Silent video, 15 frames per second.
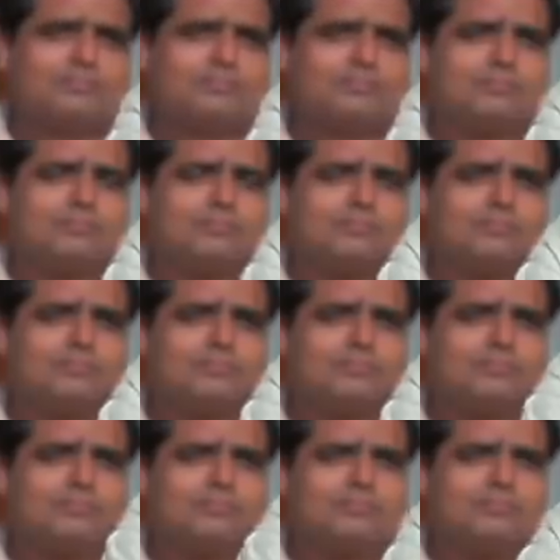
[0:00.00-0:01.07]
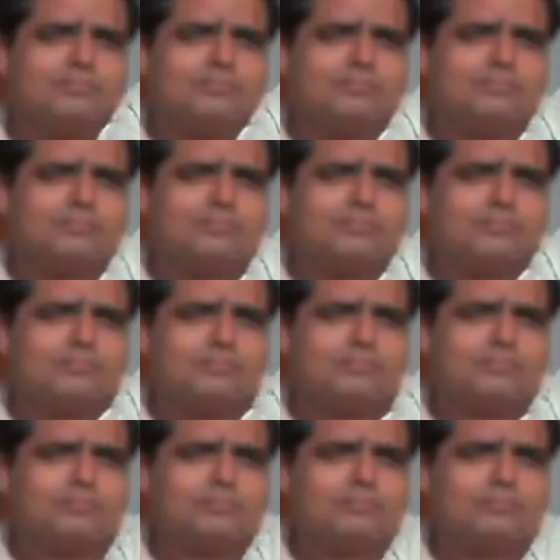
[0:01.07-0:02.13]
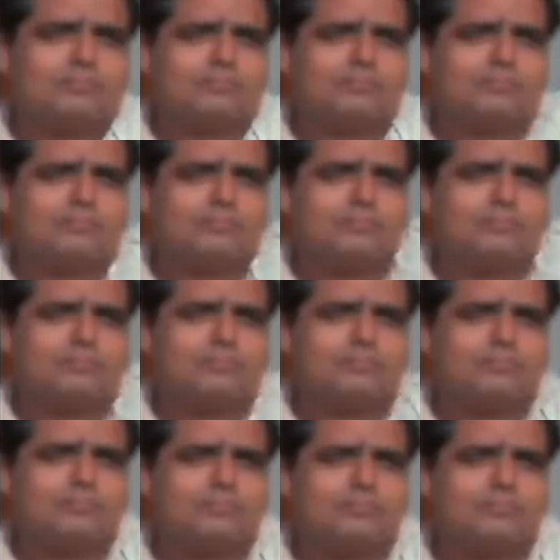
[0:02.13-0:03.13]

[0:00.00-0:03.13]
(silent)